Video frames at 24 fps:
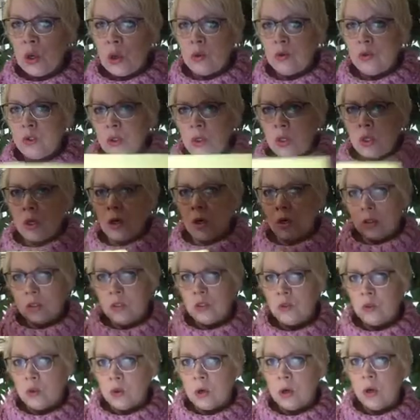go to the yarn
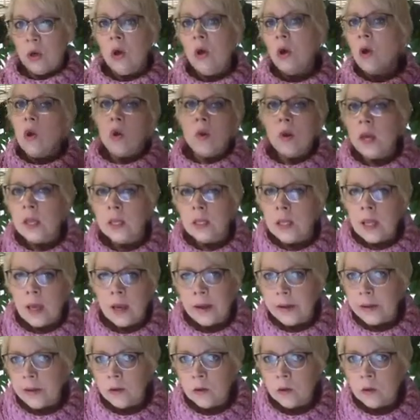store or
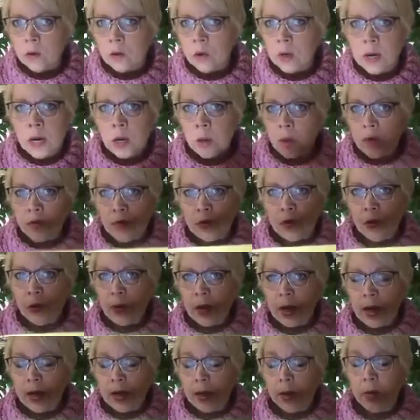online or however you
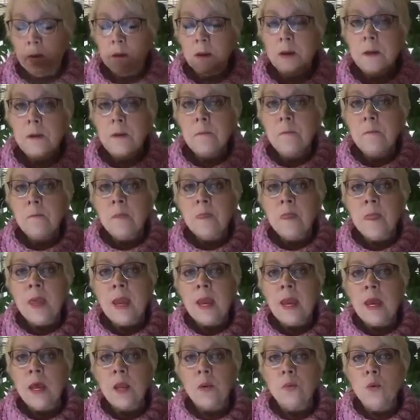buy it
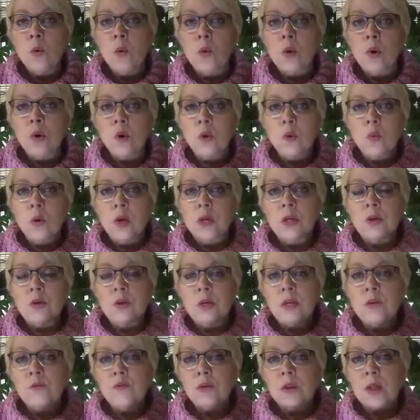and order what you
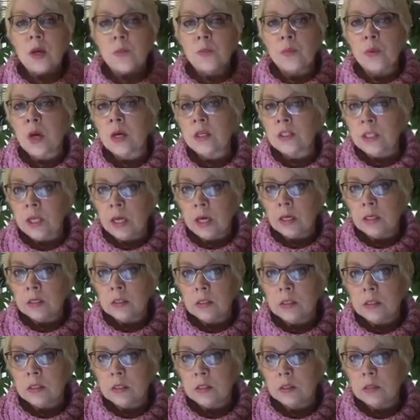need for that
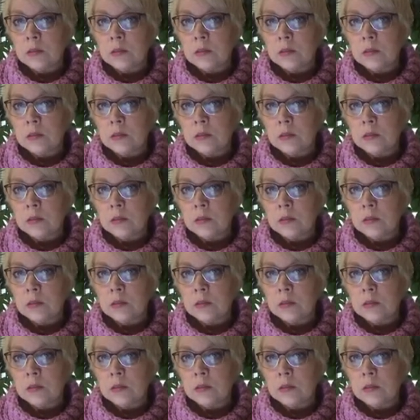project?